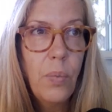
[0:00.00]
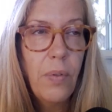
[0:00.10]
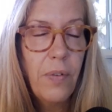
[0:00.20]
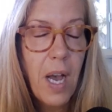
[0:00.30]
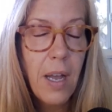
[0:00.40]
with
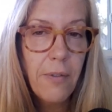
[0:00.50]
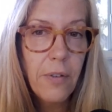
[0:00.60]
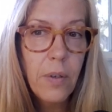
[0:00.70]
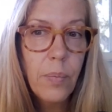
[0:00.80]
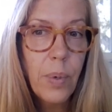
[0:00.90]
5,
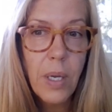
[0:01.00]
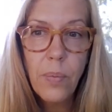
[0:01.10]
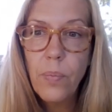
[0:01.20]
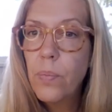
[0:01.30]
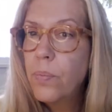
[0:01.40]

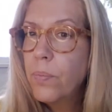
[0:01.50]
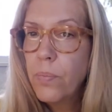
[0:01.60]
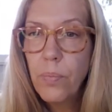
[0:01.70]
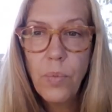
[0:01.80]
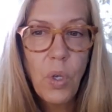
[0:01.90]
but
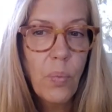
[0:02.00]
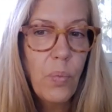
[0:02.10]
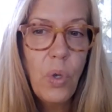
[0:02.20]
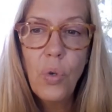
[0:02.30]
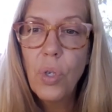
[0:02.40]
you'll
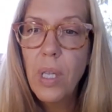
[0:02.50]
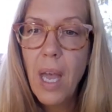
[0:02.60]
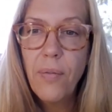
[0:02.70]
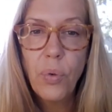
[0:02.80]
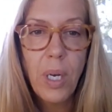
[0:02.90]
usually
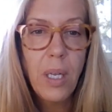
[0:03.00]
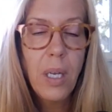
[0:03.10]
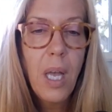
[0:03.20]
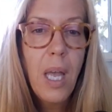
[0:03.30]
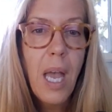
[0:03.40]
have 3.
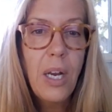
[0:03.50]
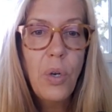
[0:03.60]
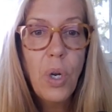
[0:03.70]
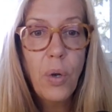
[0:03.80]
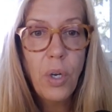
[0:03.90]
And
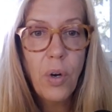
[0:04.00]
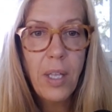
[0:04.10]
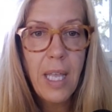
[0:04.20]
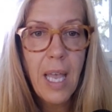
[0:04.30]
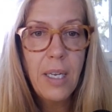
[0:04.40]
you're
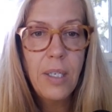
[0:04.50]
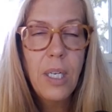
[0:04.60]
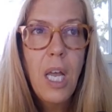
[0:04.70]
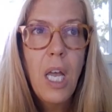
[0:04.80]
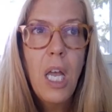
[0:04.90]
at the end.
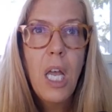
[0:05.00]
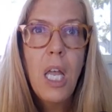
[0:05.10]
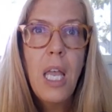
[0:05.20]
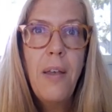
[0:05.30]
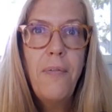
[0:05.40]

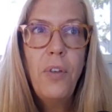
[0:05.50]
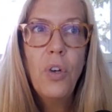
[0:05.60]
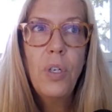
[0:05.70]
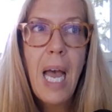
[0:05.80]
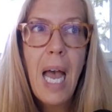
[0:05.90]
If
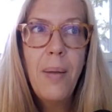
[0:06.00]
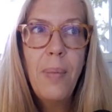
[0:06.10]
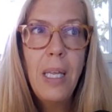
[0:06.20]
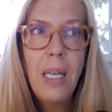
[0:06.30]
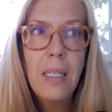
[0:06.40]
your
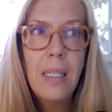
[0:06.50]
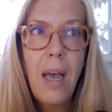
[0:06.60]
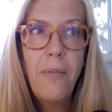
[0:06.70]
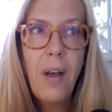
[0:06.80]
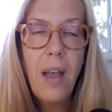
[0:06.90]
timing is
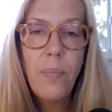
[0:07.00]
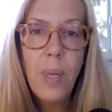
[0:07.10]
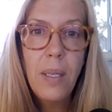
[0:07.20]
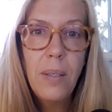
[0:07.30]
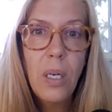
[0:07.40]
at 5
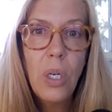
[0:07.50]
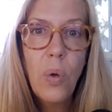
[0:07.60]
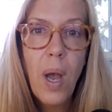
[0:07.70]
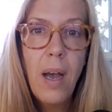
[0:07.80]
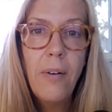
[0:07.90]
minutes and you
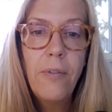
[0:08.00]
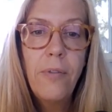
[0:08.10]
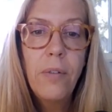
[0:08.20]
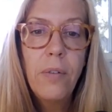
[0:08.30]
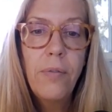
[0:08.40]

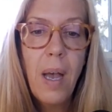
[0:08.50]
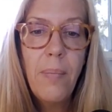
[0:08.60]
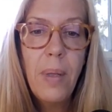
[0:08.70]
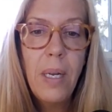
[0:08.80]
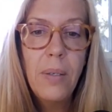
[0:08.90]
have
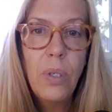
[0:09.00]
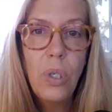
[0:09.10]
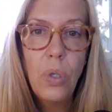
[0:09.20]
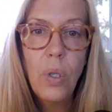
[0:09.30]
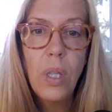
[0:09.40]
5 minutes to
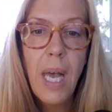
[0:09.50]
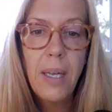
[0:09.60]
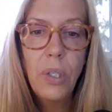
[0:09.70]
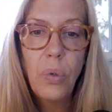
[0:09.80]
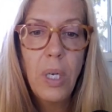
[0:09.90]
do the
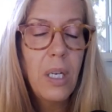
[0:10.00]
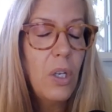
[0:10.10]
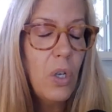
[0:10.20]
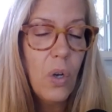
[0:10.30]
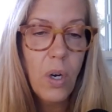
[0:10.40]
last 3,
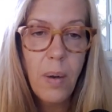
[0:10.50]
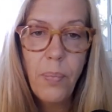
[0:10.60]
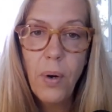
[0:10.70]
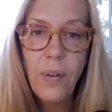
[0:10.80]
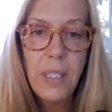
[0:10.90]
you're in
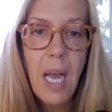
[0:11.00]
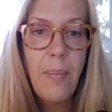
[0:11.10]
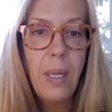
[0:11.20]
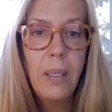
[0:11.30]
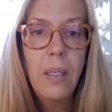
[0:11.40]
perfect
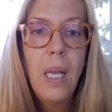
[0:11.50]
timing.